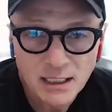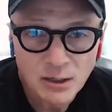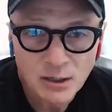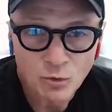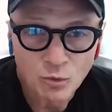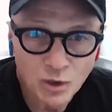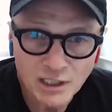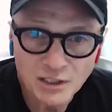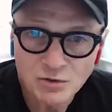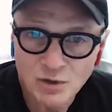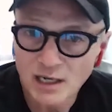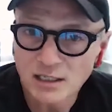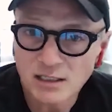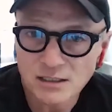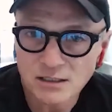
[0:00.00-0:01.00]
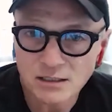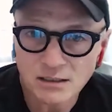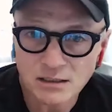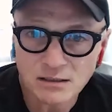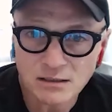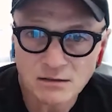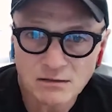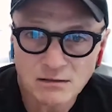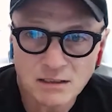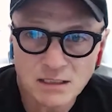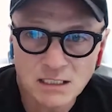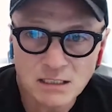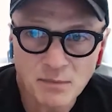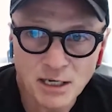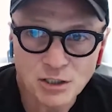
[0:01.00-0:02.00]
really trying to
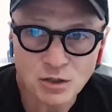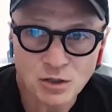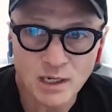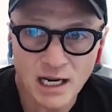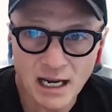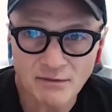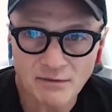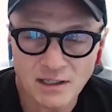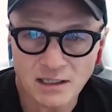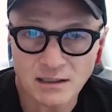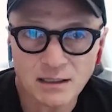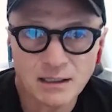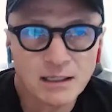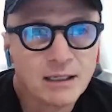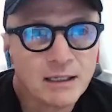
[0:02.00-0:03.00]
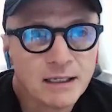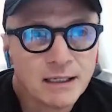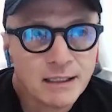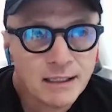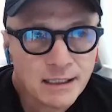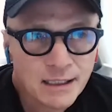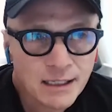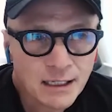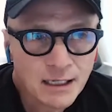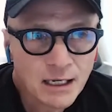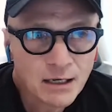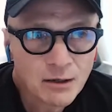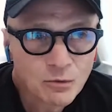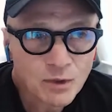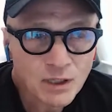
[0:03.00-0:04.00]
make sure we
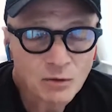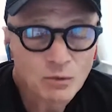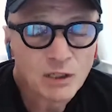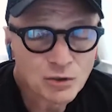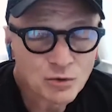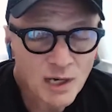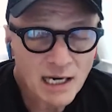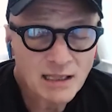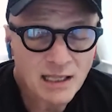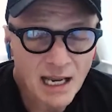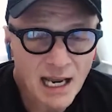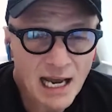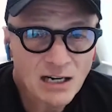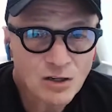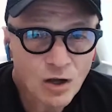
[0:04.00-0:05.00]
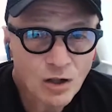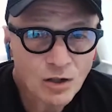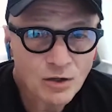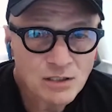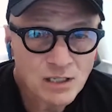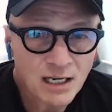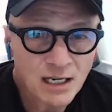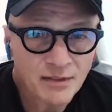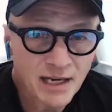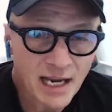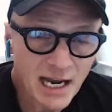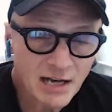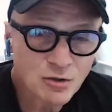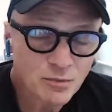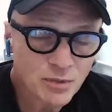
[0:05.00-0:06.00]
can really track the ad dollars and the
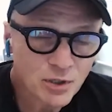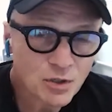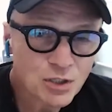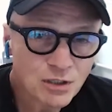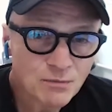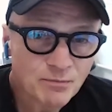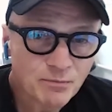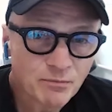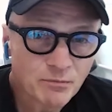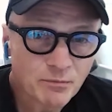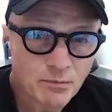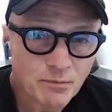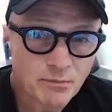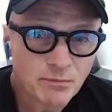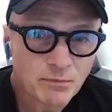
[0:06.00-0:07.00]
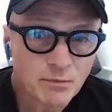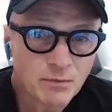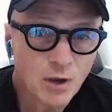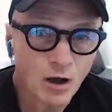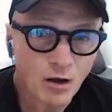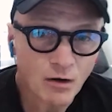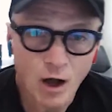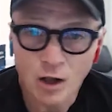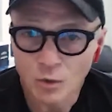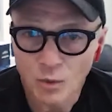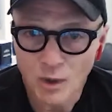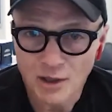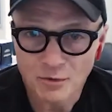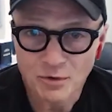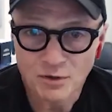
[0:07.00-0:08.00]
attribution all the
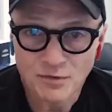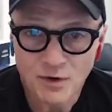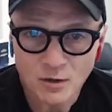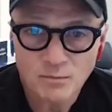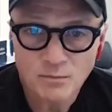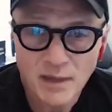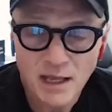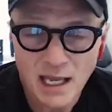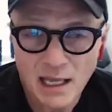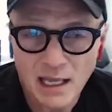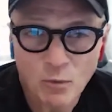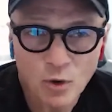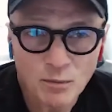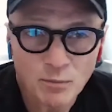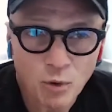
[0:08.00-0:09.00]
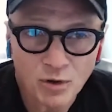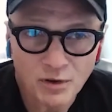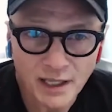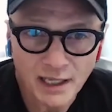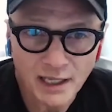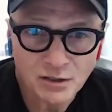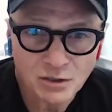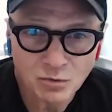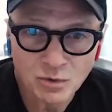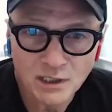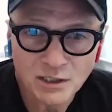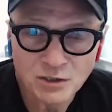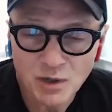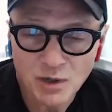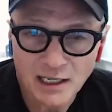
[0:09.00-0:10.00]
way through the funnel. And more importantly, to
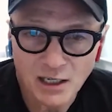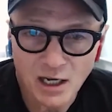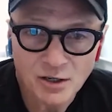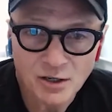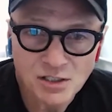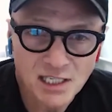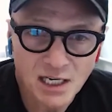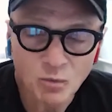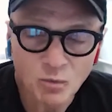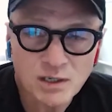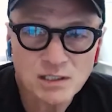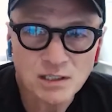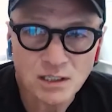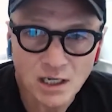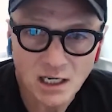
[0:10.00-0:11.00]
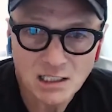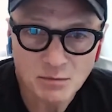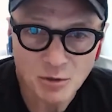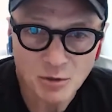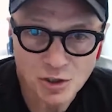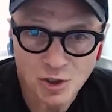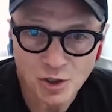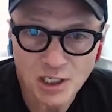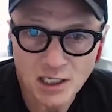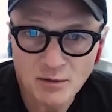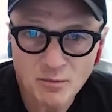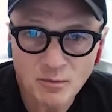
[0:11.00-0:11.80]
really try to understand what is the customer journey.